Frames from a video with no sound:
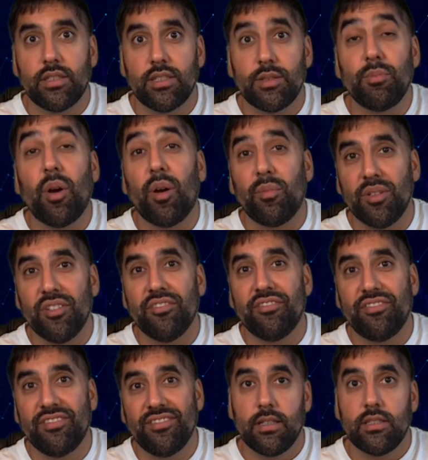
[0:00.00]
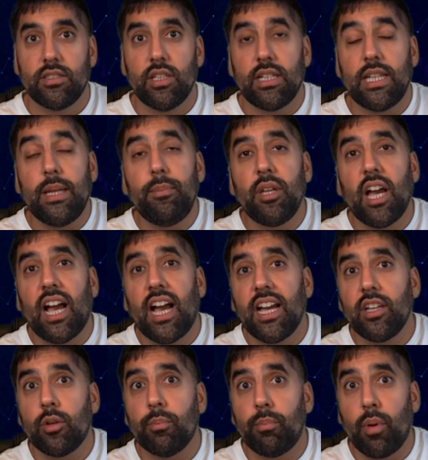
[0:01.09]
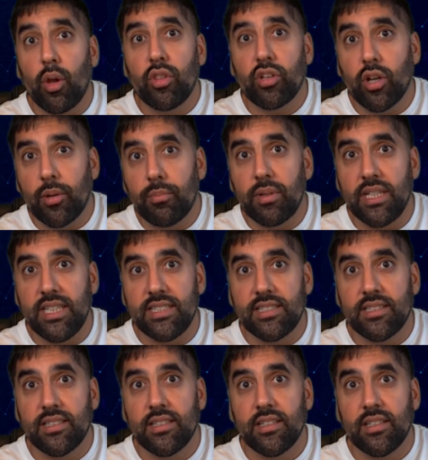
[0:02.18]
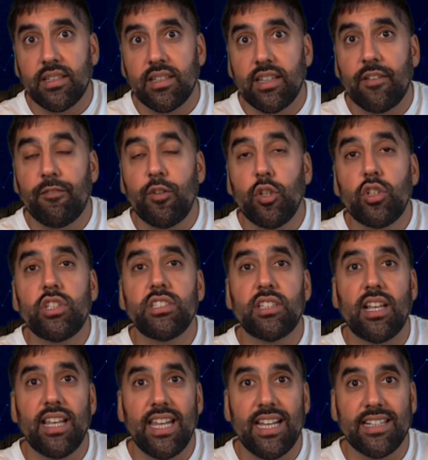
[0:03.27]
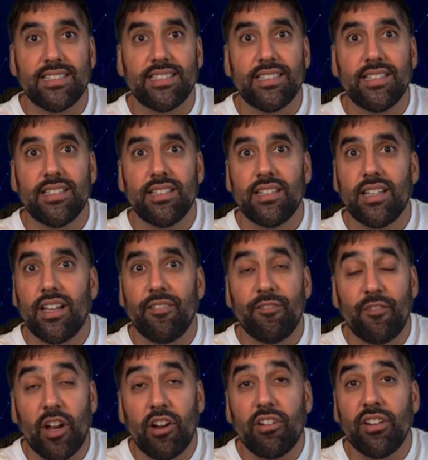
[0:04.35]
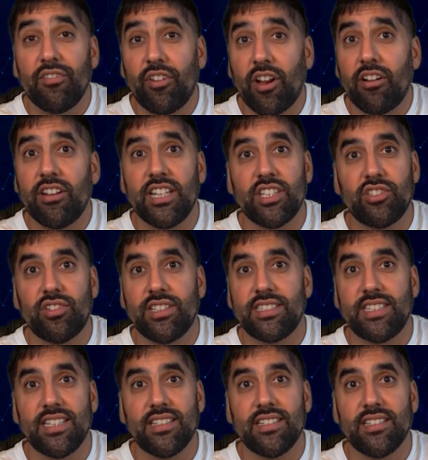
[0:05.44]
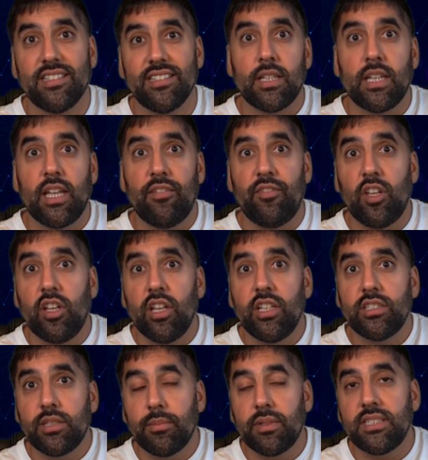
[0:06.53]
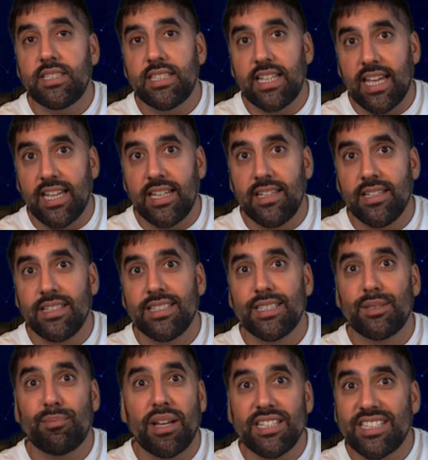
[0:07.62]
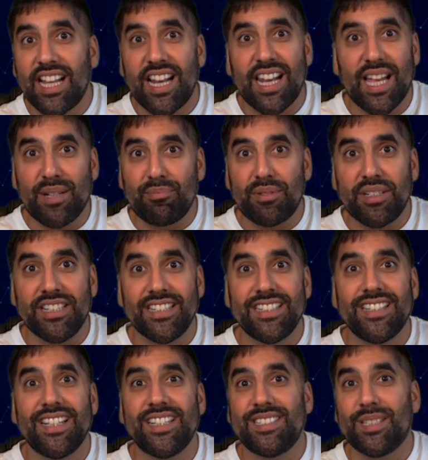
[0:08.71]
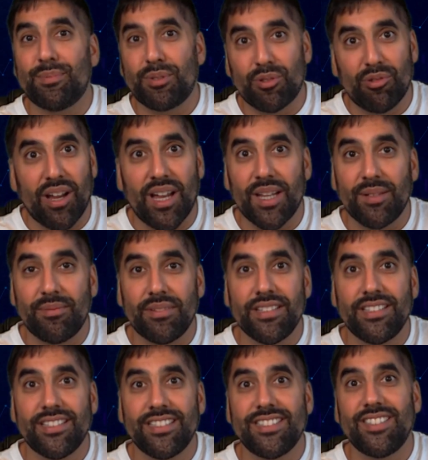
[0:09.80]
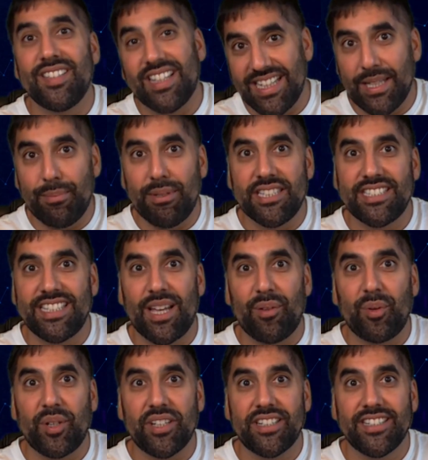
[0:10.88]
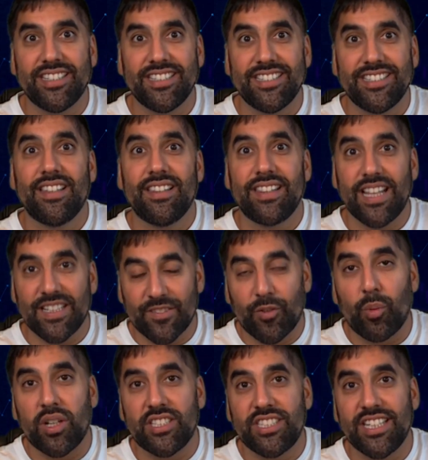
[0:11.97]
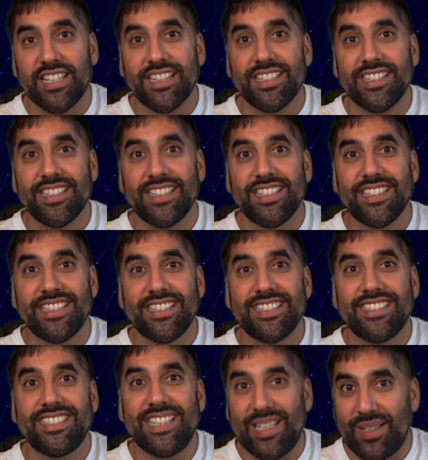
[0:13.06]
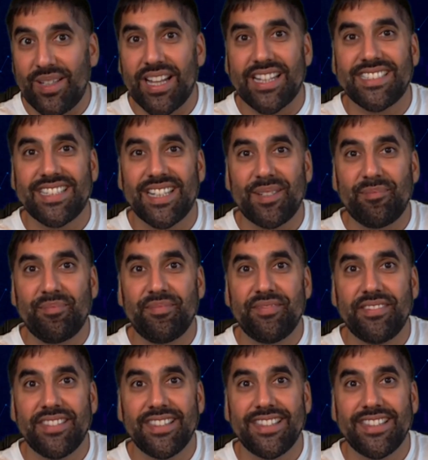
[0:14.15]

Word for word: Smart move. So keep your eye on both companies. Their futures are linked and very, very interesting. If you learned something today, smash that like button and subscribe to the Nebius Network. Thanks for watching. See you next time.